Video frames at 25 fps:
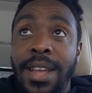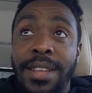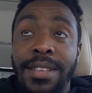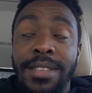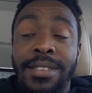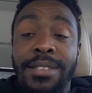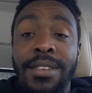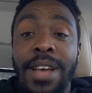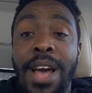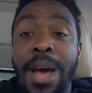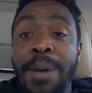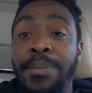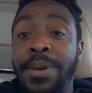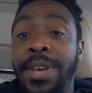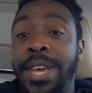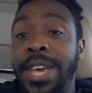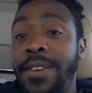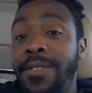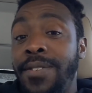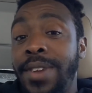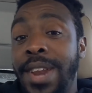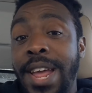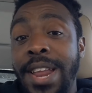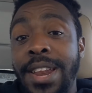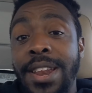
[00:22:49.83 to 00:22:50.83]
So I've been
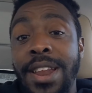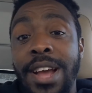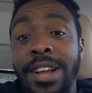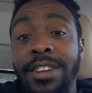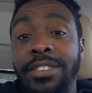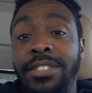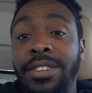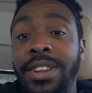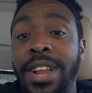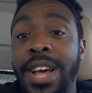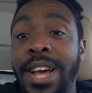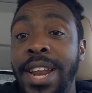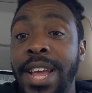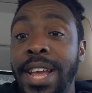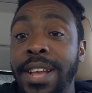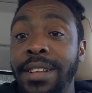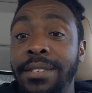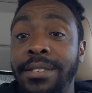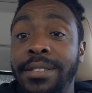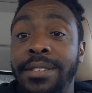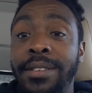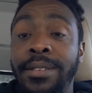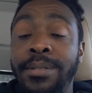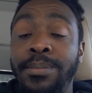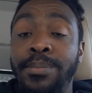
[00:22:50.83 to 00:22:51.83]
giving that nonchalant
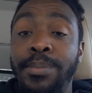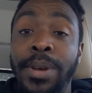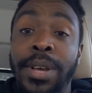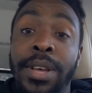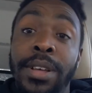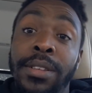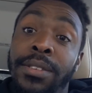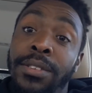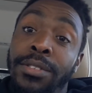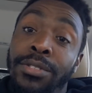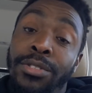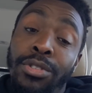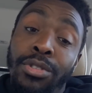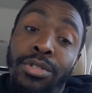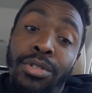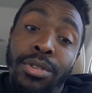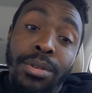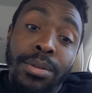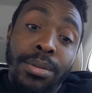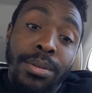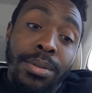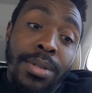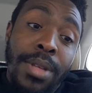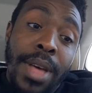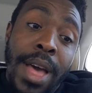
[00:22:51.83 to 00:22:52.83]
answer because it's the
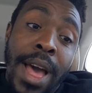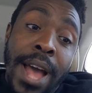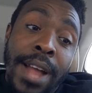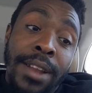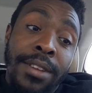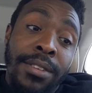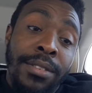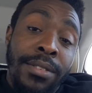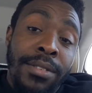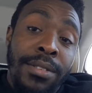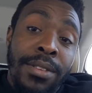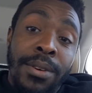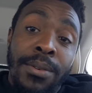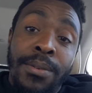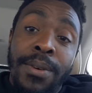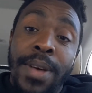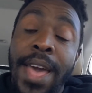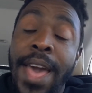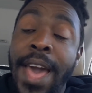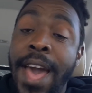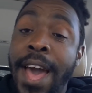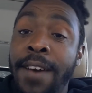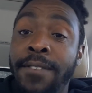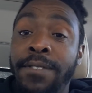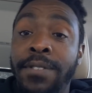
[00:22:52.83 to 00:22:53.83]
truth. I just don't
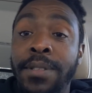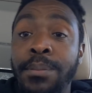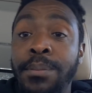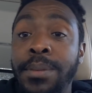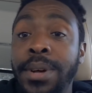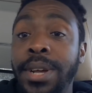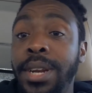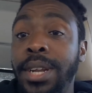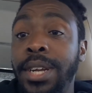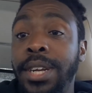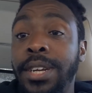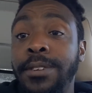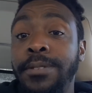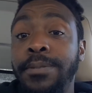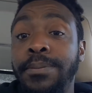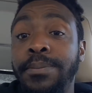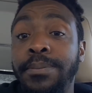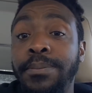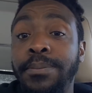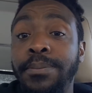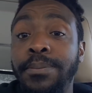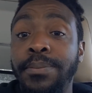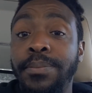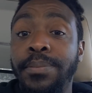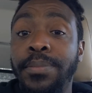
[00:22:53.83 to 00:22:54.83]
have the money.
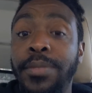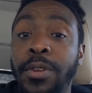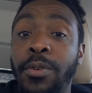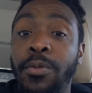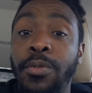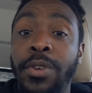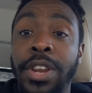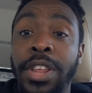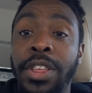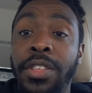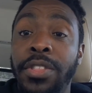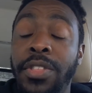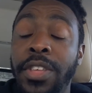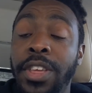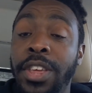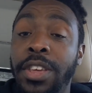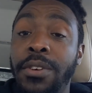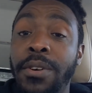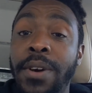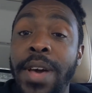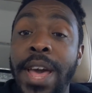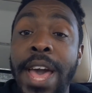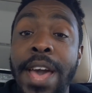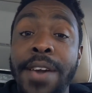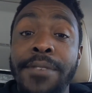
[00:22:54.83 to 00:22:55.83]
When do you think
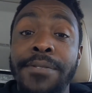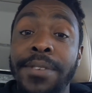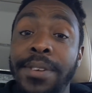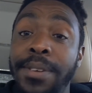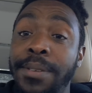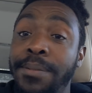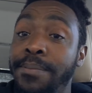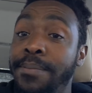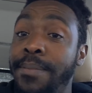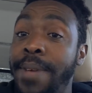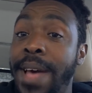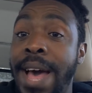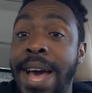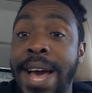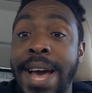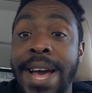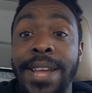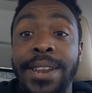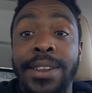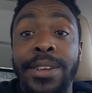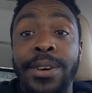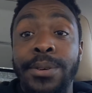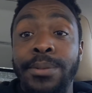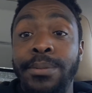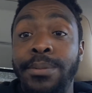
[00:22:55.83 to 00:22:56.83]
you'll have it?
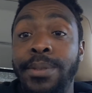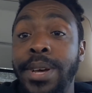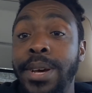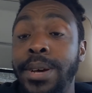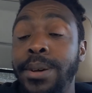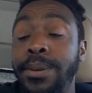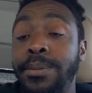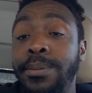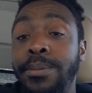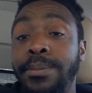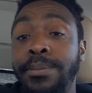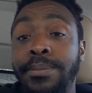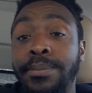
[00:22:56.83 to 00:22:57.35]
I don't know.